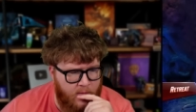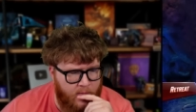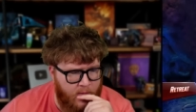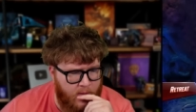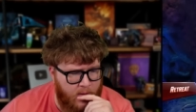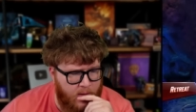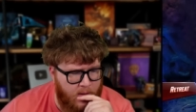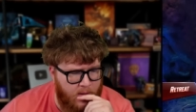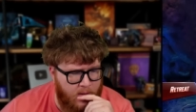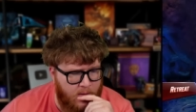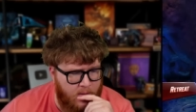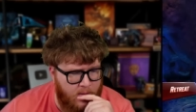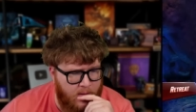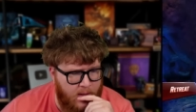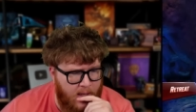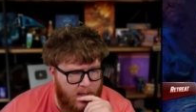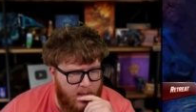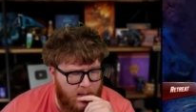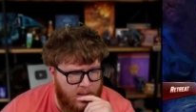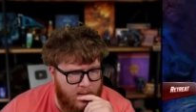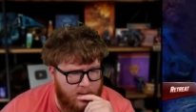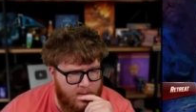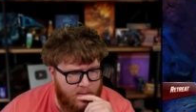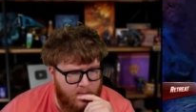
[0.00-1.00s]
We're gonna do
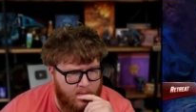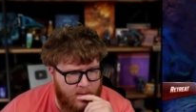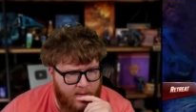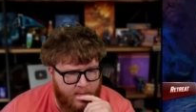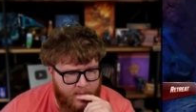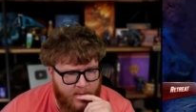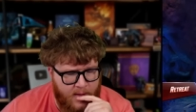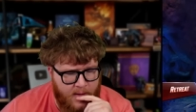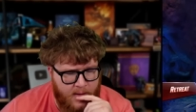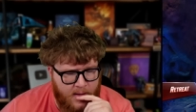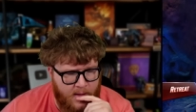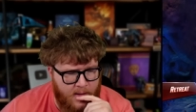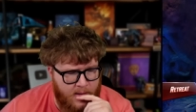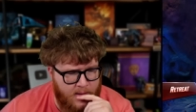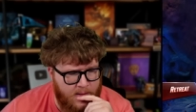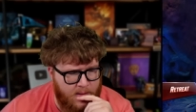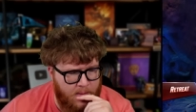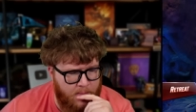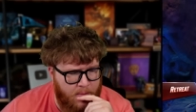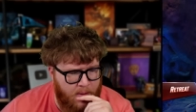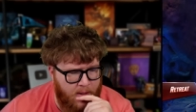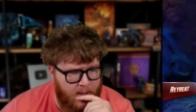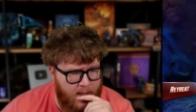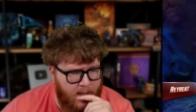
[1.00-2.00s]
that because I don't really have anything else
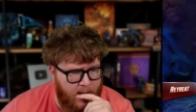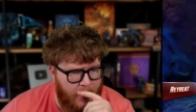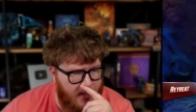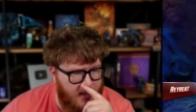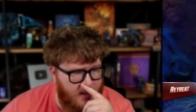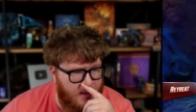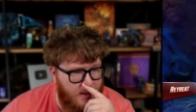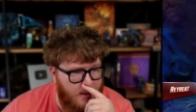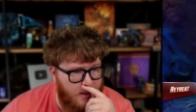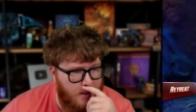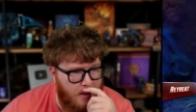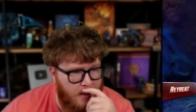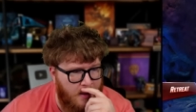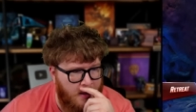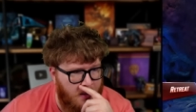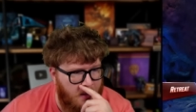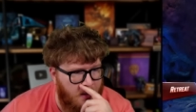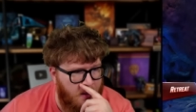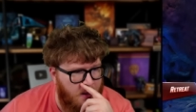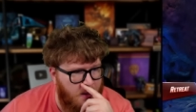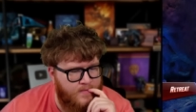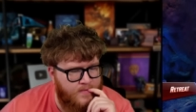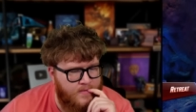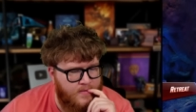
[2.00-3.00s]
to play
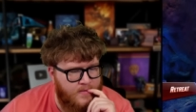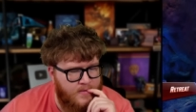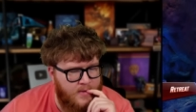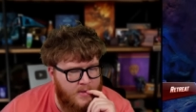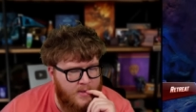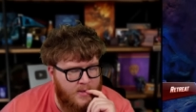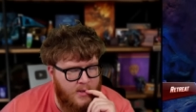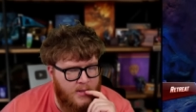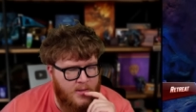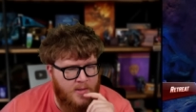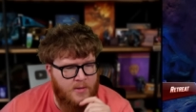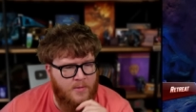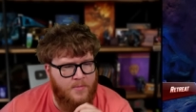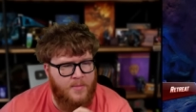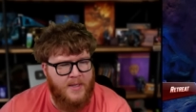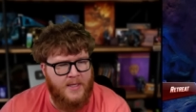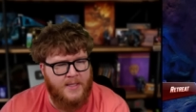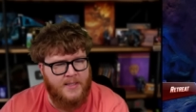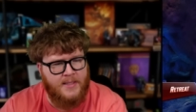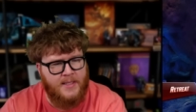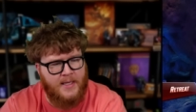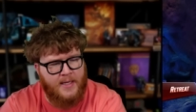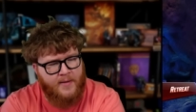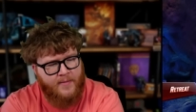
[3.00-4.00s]
this also
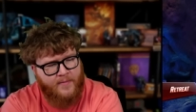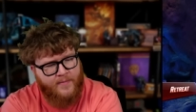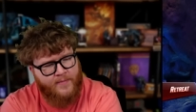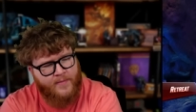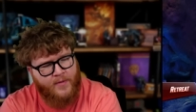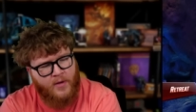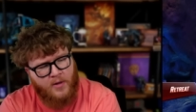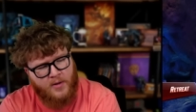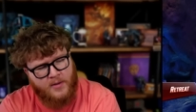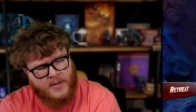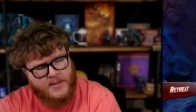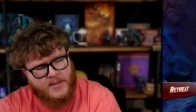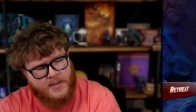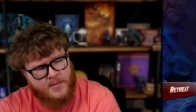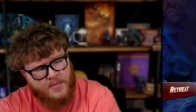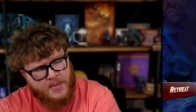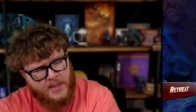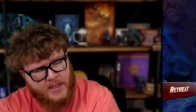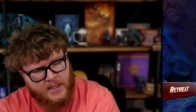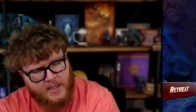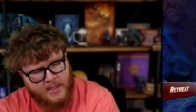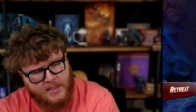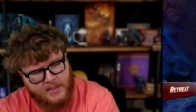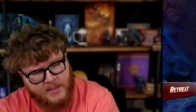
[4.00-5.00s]
means like vault to
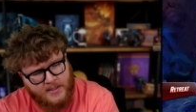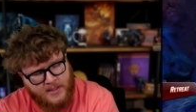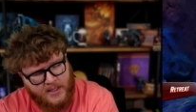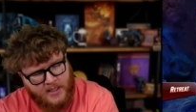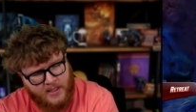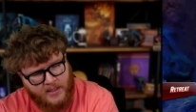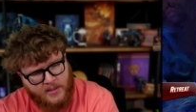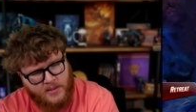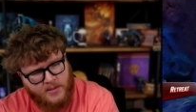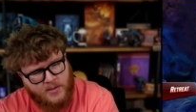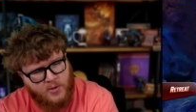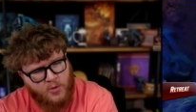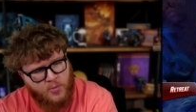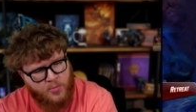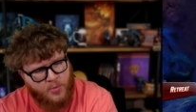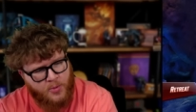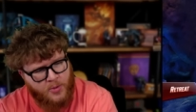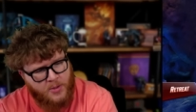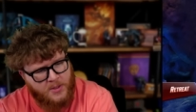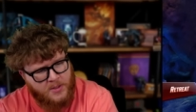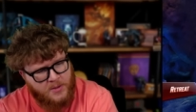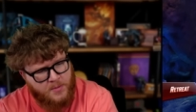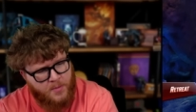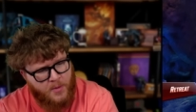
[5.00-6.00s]
me is like
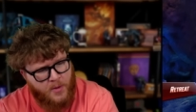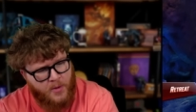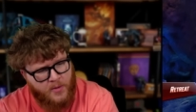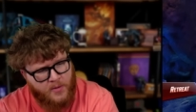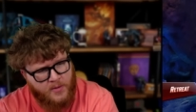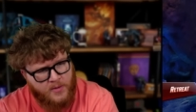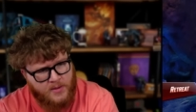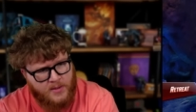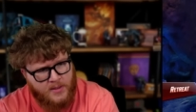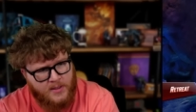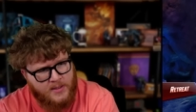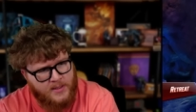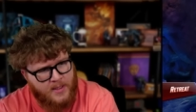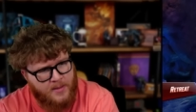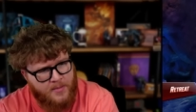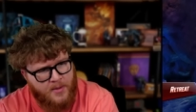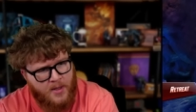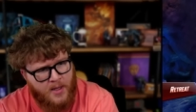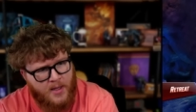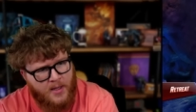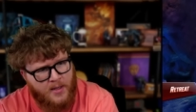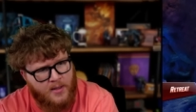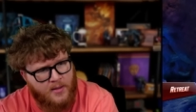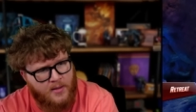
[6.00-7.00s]
super exposed because I'm
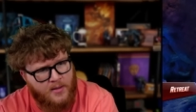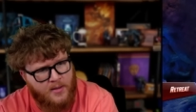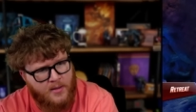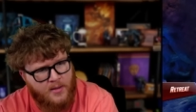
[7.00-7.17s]
not